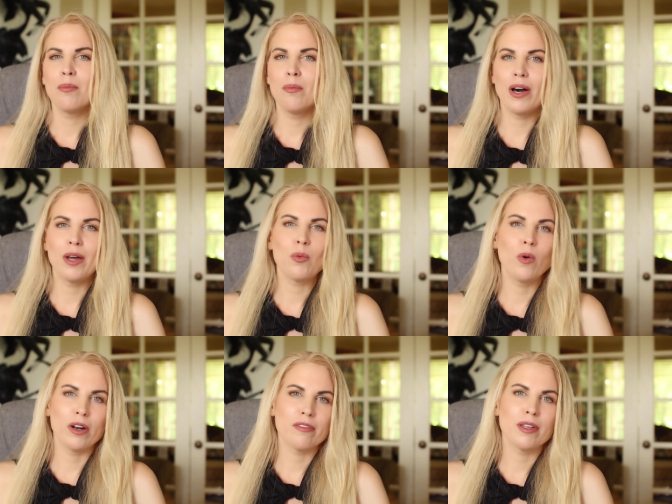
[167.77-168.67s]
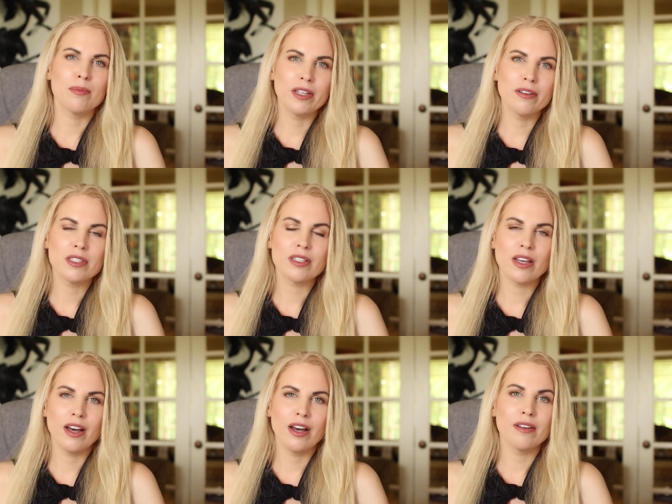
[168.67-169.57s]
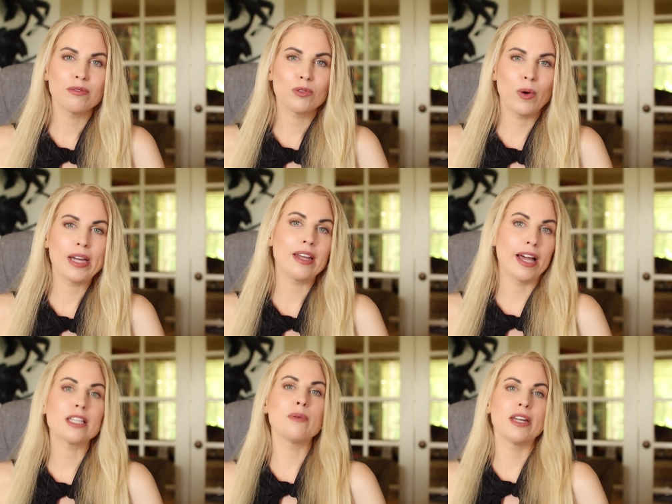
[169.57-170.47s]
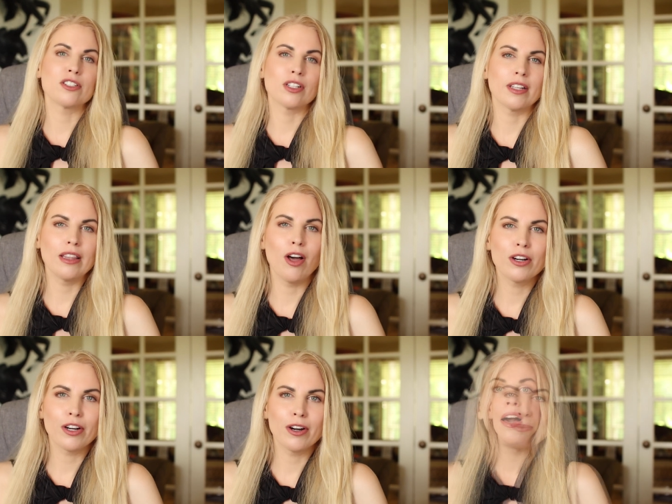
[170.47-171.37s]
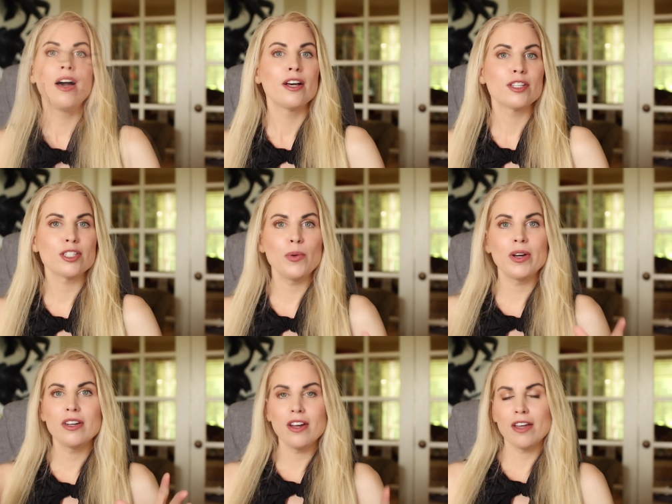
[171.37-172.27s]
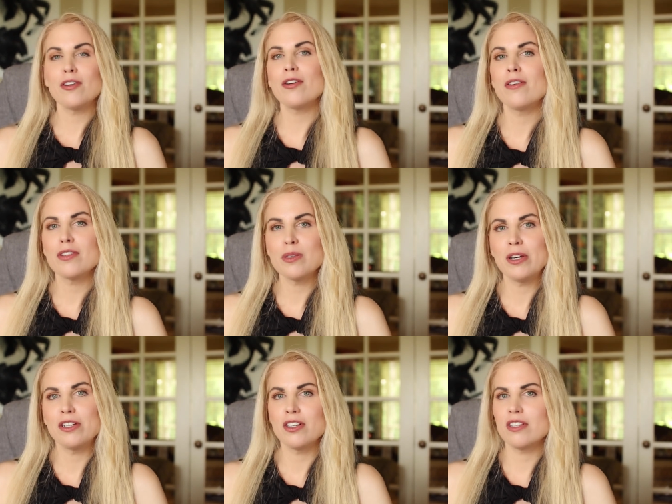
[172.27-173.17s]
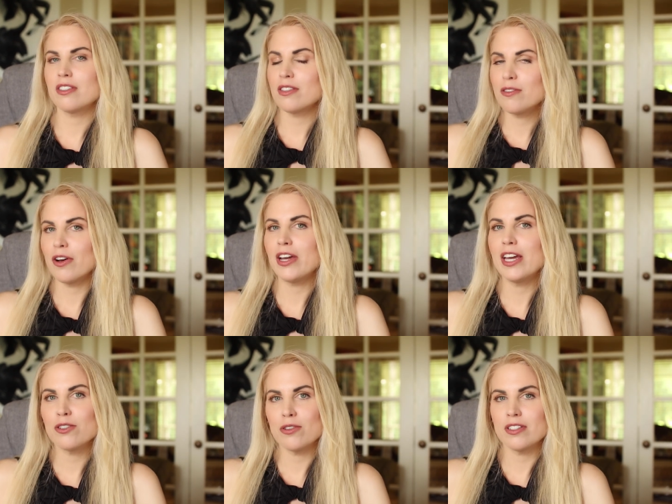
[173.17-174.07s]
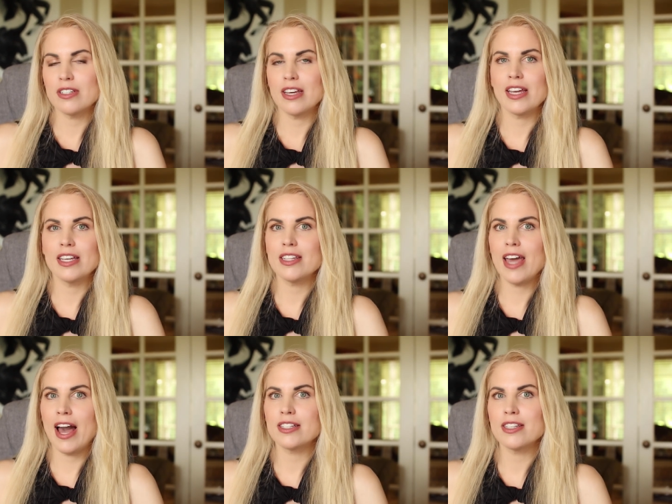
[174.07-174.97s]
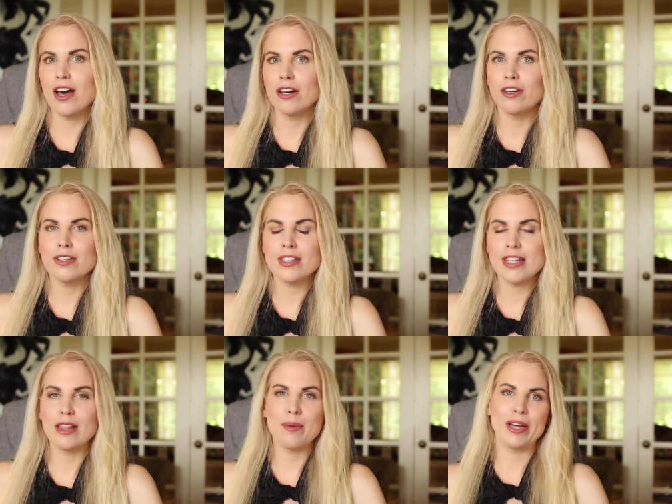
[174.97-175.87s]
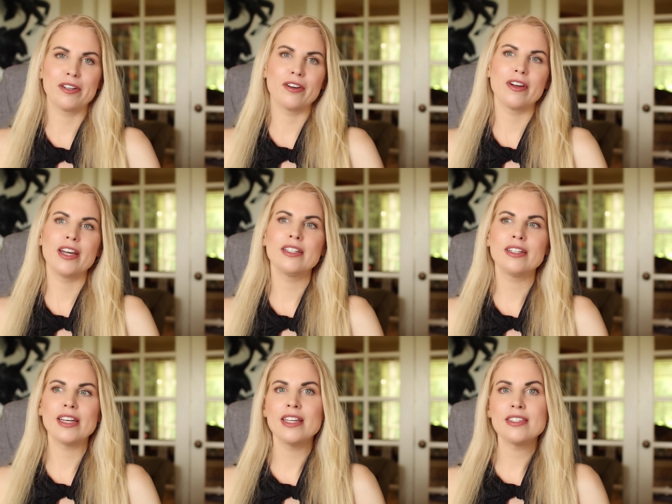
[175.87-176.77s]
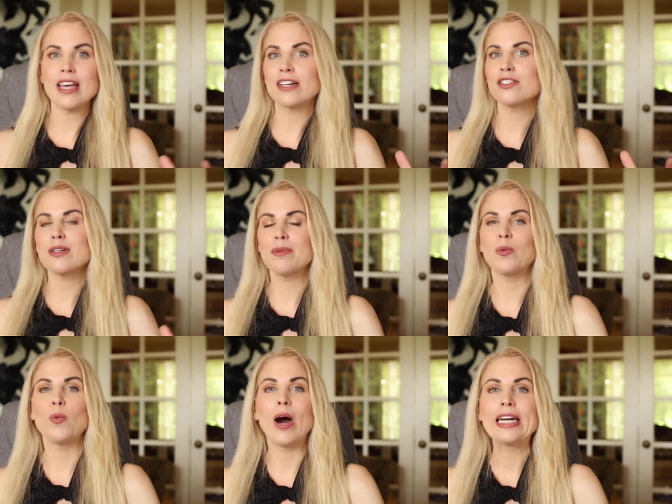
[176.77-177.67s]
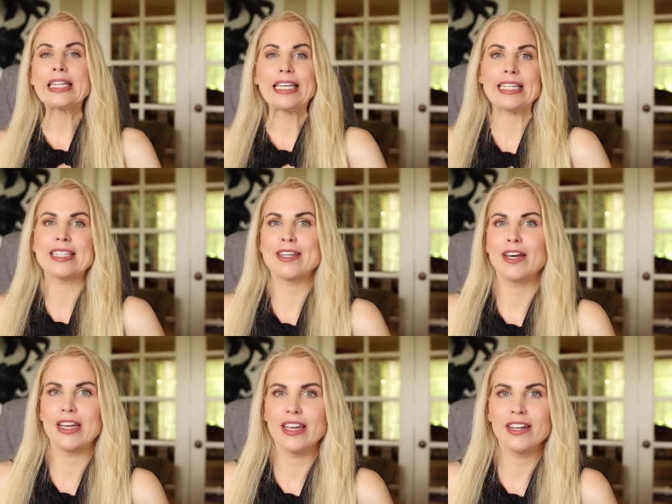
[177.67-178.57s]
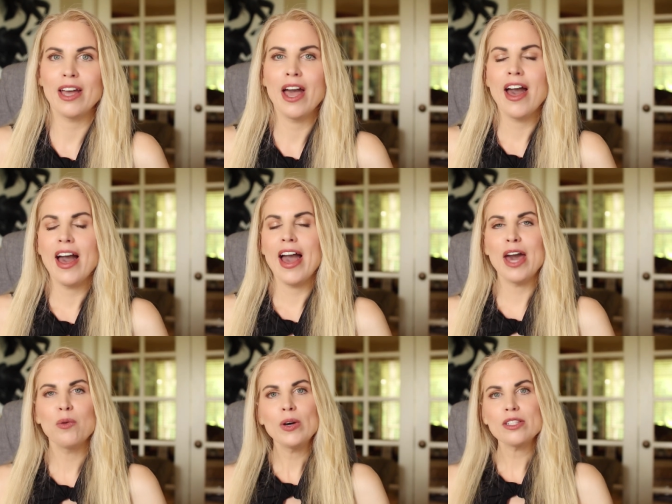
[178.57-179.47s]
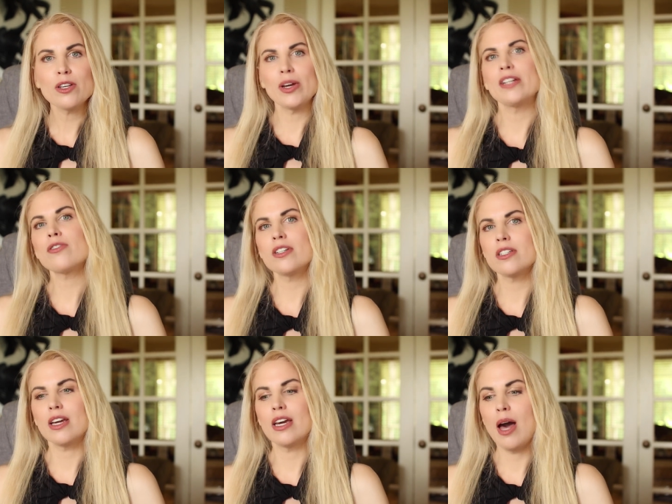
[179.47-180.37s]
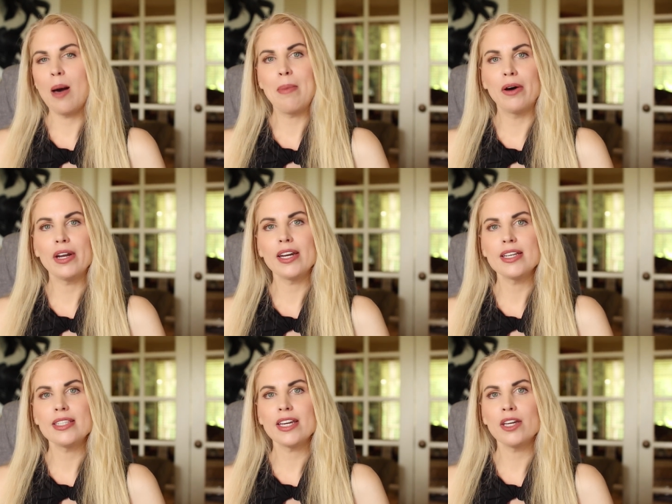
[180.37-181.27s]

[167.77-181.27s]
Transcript: but one of them lives uh, quite exponentially longer. So another species that's very interesting is the axolotl salamander, and it's actually been widely studied. And what's so interesting about it is it